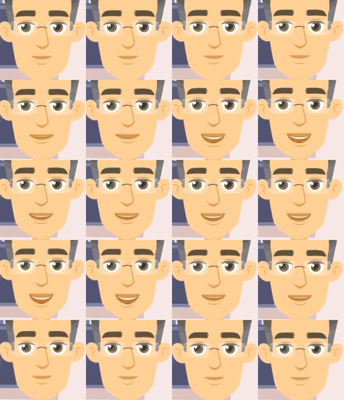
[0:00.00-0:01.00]
accidents,
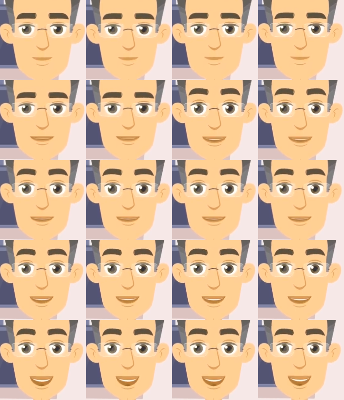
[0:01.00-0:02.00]
or everyday
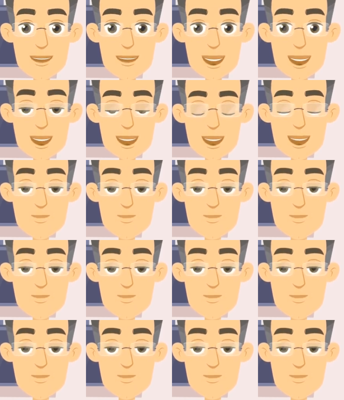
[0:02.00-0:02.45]
activities.